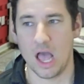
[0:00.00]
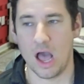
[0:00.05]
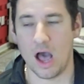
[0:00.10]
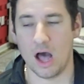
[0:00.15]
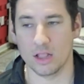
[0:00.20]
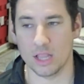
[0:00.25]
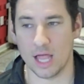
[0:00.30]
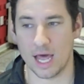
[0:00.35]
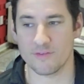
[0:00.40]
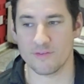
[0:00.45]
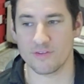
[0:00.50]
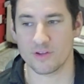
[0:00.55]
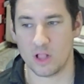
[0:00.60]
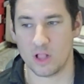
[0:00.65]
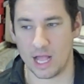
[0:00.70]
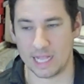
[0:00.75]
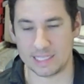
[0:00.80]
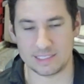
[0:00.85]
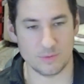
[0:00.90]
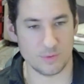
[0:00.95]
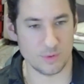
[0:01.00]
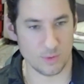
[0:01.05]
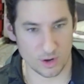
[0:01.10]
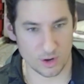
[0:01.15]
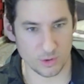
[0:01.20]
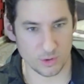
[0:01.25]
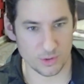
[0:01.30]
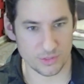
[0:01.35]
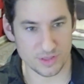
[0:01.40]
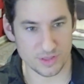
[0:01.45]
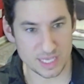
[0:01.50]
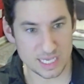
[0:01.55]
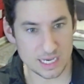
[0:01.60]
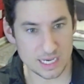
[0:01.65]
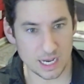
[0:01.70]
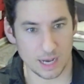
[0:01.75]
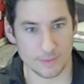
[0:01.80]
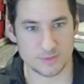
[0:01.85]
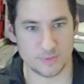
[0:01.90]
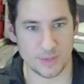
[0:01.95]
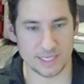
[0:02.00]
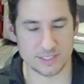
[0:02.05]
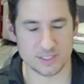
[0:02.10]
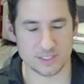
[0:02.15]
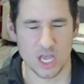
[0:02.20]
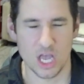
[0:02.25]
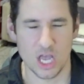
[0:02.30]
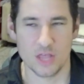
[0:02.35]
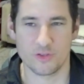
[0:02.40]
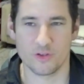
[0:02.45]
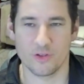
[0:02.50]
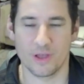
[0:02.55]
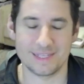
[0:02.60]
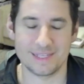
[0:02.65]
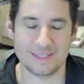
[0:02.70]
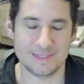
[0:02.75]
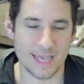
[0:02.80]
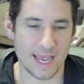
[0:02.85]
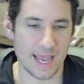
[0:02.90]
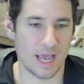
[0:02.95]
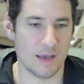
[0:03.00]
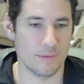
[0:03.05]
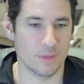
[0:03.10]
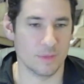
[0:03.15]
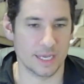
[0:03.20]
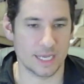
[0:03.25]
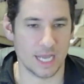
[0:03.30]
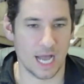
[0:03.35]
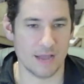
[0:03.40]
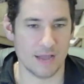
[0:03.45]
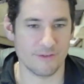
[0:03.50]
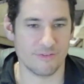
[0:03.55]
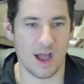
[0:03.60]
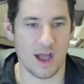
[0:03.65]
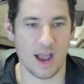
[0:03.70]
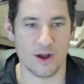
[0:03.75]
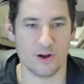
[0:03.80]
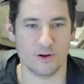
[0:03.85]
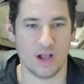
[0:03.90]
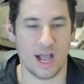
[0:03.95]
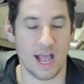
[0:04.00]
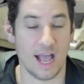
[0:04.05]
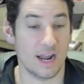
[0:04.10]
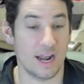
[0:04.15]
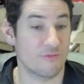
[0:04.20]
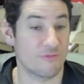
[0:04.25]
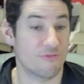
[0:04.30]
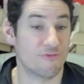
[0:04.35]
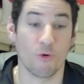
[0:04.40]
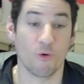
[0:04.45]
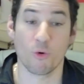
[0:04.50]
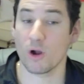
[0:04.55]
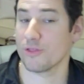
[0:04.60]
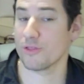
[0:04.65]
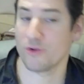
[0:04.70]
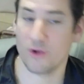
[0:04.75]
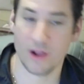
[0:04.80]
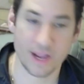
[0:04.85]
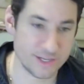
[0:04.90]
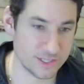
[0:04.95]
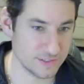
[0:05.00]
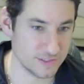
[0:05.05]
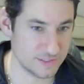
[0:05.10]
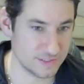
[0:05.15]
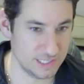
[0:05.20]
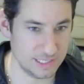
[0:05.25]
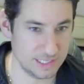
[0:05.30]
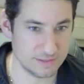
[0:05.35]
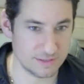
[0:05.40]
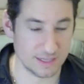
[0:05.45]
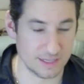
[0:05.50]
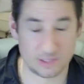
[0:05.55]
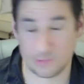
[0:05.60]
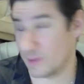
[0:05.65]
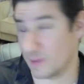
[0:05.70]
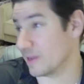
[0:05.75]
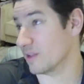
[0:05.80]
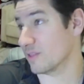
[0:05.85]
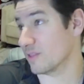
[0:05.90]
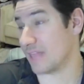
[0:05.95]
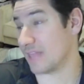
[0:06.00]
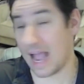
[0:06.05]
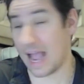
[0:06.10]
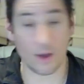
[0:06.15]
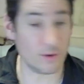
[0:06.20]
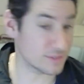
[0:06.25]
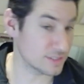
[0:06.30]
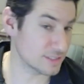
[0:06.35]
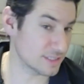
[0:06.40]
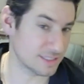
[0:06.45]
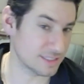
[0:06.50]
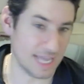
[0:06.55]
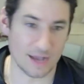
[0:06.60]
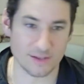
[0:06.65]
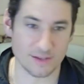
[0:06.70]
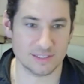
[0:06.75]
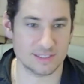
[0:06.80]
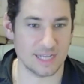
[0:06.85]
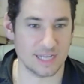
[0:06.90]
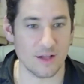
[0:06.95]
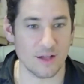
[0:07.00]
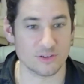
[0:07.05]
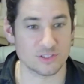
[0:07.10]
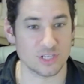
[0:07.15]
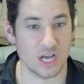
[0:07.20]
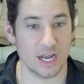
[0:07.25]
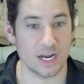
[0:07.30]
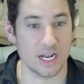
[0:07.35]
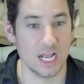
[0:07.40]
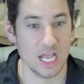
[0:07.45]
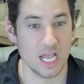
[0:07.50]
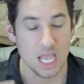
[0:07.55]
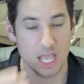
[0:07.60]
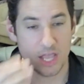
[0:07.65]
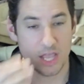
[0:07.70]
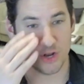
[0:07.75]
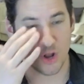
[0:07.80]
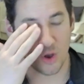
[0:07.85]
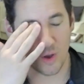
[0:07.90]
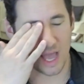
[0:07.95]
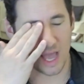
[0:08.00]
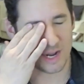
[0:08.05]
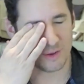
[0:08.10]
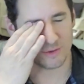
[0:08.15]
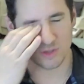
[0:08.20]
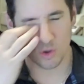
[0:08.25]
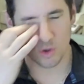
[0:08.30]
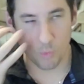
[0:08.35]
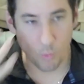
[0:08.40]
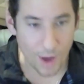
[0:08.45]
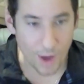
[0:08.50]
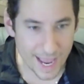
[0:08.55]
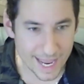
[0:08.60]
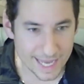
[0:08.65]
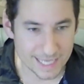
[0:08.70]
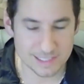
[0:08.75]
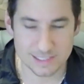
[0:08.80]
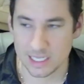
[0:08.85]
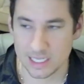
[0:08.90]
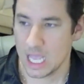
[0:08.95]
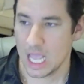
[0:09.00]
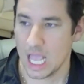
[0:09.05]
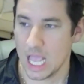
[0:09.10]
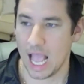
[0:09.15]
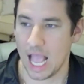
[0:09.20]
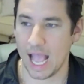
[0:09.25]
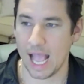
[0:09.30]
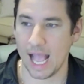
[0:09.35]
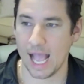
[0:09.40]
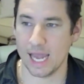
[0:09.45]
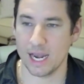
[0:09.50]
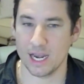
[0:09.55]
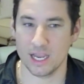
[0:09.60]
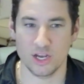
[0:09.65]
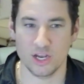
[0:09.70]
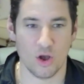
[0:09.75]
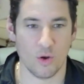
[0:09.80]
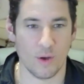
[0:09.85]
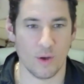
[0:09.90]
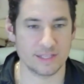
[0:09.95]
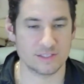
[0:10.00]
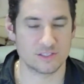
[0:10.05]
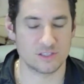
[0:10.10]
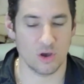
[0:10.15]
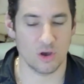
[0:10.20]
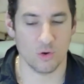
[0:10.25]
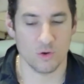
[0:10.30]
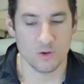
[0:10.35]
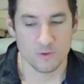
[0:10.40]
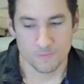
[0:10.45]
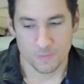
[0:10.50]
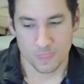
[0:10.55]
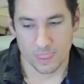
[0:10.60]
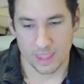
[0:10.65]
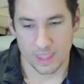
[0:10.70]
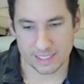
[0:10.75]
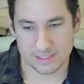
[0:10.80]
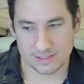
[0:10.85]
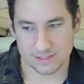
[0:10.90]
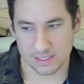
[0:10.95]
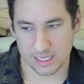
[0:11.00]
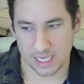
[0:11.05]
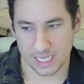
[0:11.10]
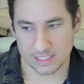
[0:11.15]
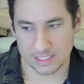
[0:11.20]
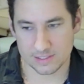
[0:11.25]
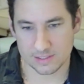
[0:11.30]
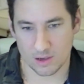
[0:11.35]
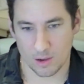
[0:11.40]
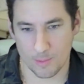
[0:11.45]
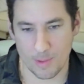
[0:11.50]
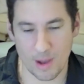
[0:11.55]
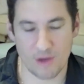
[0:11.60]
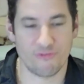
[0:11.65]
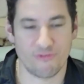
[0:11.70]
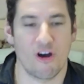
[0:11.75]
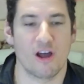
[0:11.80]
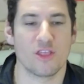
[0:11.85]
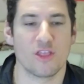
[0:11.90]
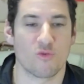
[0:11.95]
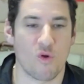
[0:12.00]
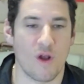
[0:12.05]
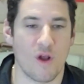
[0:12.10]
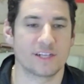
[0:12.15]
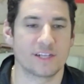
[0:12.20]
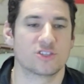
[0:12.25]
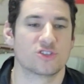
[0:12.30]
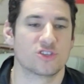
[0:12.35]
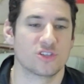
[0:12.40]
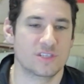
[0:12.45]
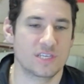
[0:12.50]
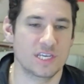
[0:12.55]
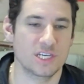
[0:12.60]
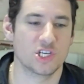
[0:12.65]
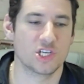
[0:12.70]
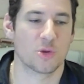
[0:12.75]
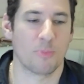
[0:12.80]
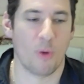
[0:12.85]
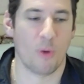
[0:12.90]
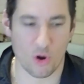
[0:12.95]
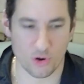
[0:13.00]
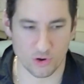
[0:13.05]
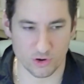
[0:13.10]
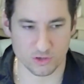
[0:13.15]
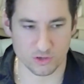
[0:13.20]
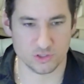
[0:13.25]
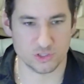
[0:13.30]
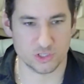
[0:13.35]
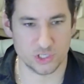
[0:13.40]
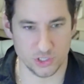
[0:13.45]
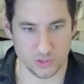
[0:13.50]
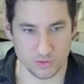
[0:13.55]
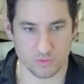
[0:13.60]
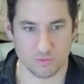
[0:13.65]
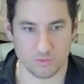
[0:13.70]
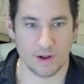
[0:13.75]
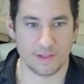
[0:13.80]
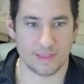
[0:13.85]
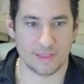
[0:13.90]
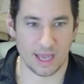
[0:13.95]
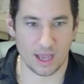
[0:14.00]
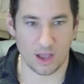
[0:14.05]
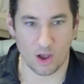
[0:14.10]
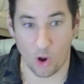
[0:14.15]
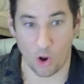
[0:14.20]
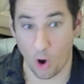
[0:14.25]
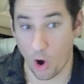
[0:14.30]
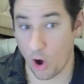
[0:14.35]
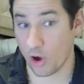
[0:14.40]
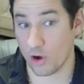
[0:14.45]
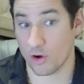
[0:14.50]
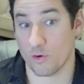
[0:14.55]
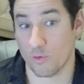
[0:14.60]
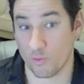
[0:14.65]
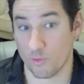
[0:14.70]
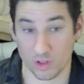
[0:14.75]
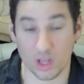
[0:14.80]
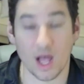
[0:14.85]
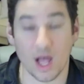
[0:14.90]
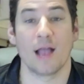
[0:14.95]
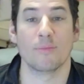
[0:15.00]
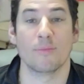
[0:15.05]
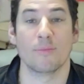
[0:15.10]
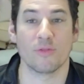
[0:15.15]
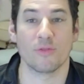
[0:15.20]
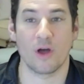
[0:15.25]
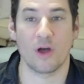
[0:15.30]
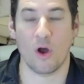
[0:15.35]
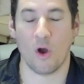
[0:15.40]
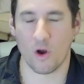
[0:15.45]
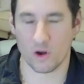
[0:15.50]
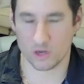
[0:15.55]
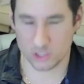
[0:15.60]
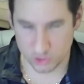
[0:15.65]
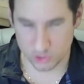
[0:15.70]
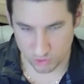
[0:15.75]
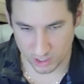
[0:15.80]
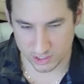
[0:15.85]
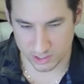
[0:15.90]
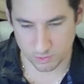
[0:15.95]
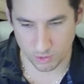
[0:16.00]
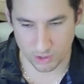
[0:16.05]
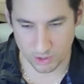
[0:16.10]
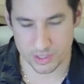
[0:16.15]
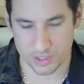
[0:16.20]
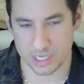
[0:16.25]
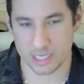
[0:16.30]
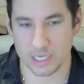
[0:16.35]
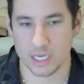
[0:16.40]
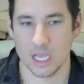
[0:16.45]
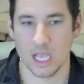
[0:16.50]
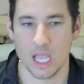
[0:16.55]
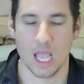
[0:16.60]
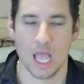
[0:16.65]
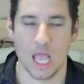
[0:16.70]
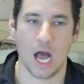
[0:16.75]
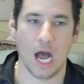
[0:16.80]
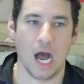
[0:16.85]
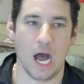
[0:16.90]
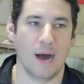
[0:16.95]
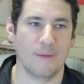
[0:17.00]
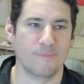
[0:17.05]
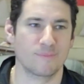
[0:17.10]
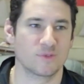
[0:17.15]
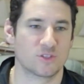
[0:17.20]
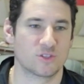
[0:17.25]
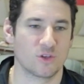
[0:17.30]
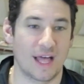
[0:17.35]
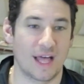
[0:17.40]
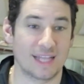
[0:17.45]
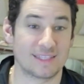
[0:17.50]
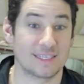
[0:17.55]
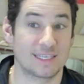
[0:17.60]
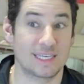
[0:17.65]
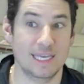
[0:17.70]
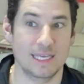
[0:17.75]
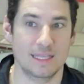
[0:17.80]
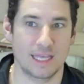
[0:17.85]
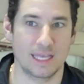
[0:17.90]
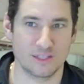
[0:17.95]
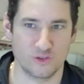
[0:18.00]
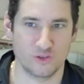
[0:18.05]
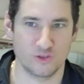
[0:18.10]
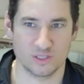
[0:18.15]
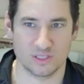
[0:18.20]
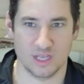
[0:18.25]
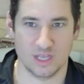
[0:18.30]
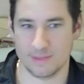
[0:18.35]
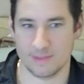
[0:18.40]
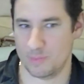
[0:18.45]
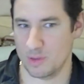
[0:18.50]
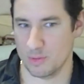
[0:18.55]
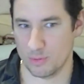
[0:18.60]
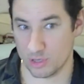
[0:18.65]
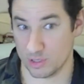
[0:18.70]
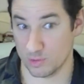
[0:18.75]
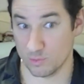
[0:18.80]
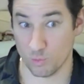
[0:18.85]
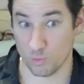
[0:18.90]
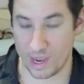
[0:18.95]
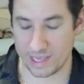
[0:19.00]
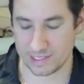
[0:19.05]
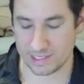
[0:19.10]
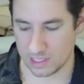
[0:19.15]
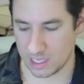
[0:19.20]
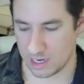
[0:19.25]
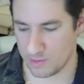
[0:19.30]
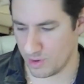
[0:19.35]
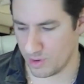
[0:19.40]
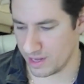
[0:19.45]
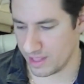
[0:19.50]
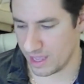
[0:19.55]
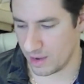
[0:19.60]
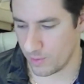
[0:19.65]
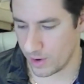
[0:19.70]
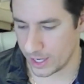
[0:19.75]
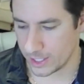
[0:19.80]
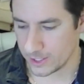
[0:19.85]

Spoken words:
A lot of the clients that we work with in the e-com space, they're like, damn, like I had 4 other agencies I spent thousands and thousands of dollars on, and it was a waste. And, and so it's about finding the right strategic partners too, right? That are reliable, that are trustworthy. So that's a key thing too, because a lot of people can waste a lot of money that way.